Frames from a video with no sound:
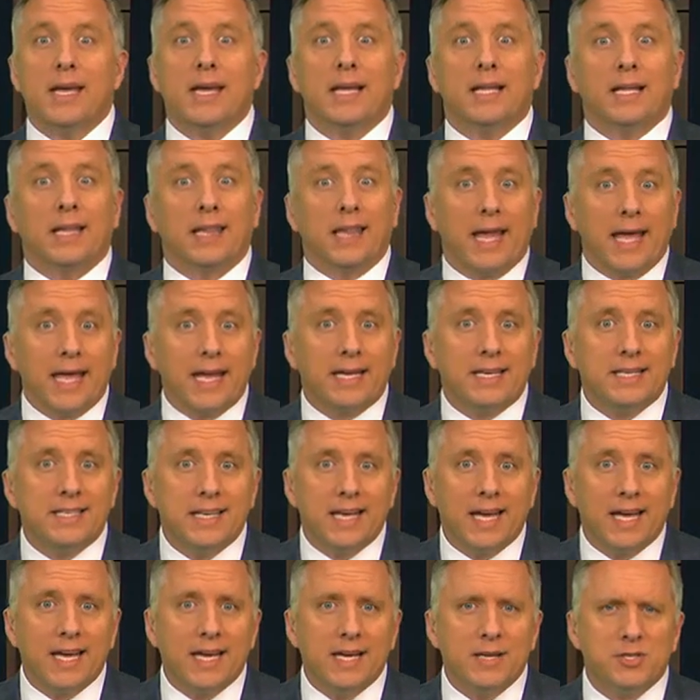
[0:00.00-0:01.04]
lake
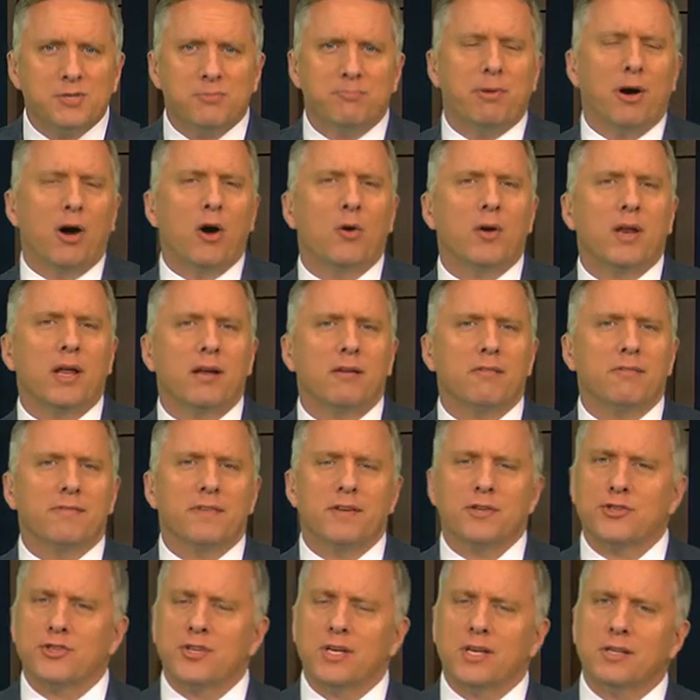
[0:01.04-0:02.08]
days, boating,
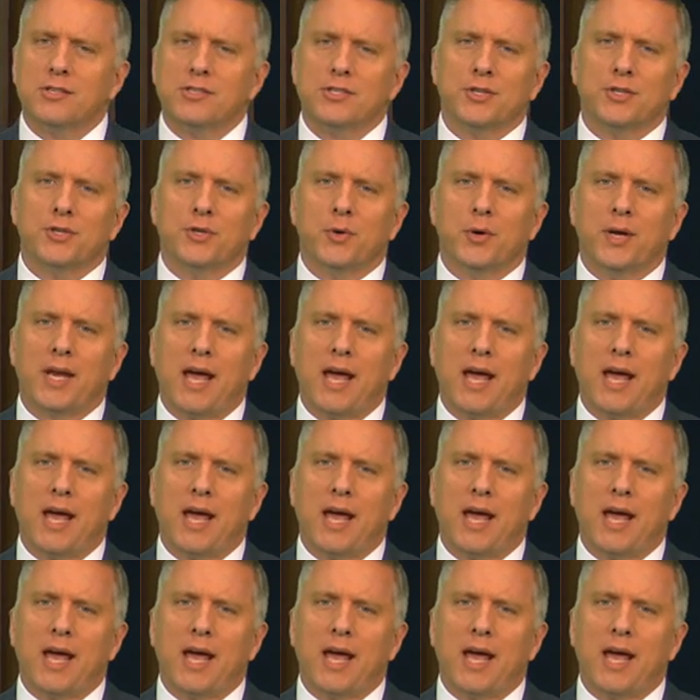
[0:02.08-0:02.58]
fishing too.